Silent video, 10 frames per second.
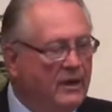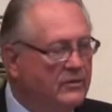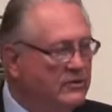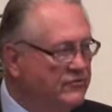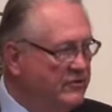
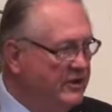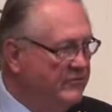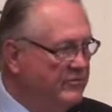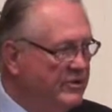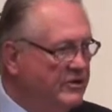In the city
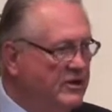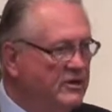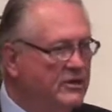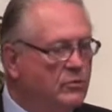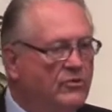of
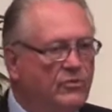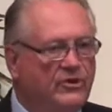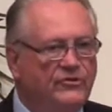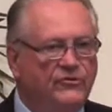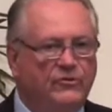Medina, there were
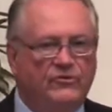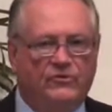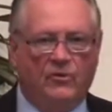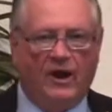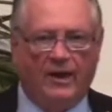3 Jewish
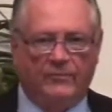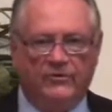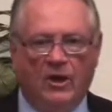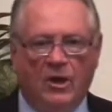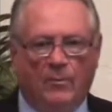tribes.